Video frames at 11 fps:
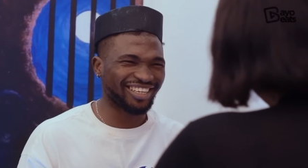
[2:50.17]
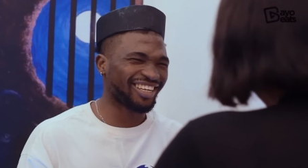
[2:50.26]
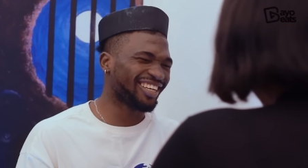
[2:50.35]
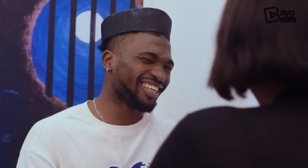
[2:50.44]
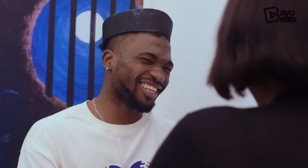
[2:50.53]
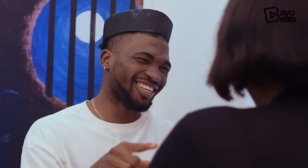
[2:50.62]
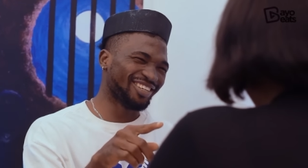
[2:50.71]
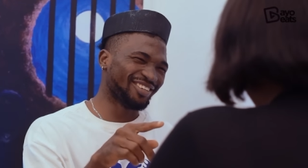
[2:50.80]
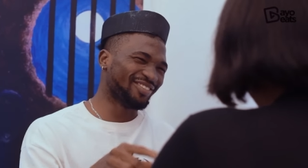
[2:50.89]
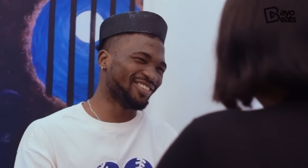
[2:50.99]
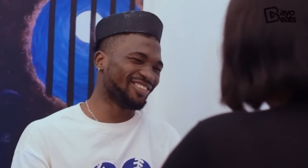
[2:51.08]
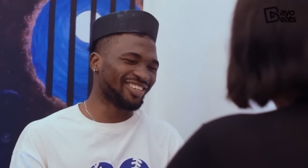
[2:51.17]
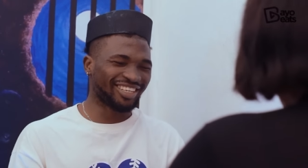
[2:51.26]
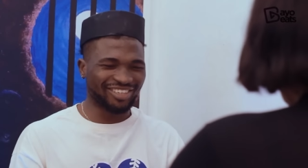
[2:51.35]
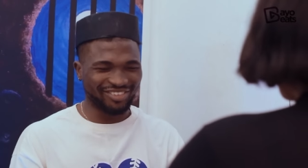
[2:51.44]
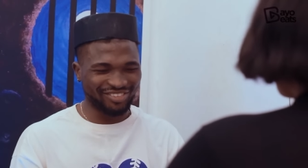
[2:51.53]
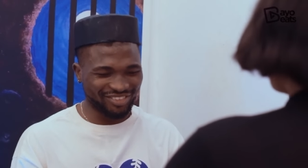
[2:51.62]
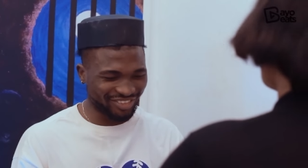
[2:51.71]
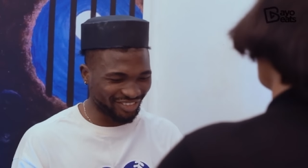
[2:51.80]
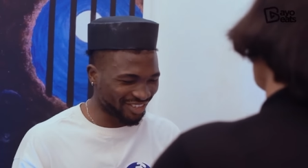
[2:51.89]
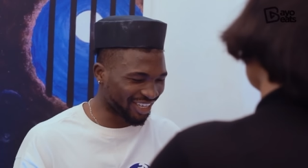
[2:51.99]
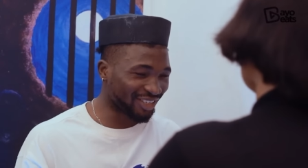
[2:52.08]
oh, I love you. I love you.
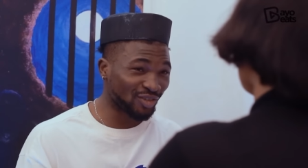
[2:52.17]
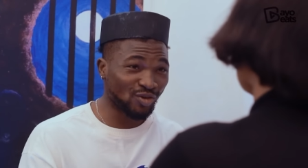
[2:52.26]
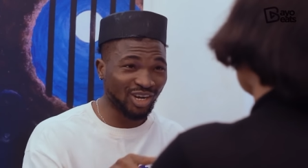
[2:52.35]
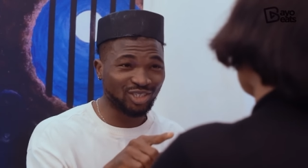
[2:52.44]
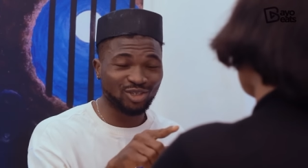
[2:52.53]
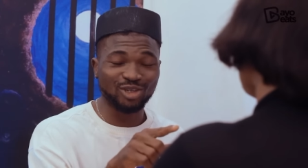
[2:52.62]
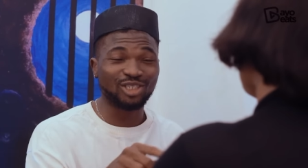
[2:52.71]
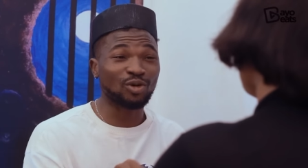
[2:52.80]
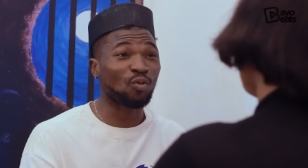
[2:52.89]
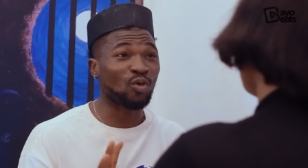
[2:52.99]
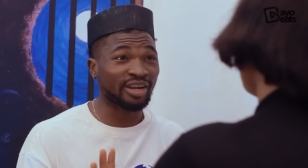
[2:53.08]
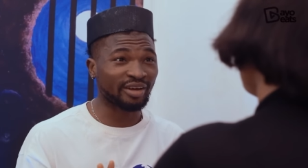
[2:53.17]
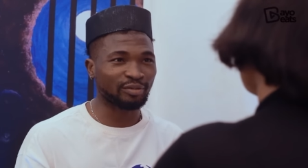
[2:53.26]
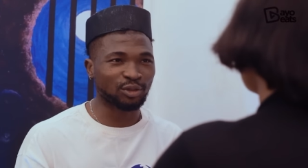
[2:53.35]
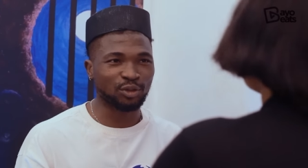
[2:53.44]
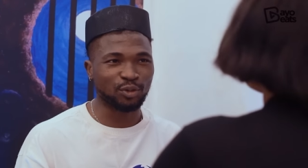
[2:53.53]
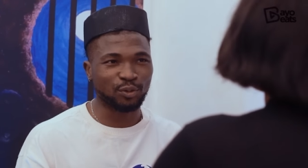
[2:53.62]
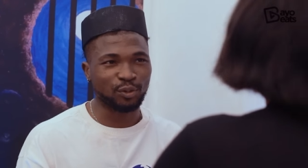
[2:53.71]
You are Thank you are such a wonderful soul.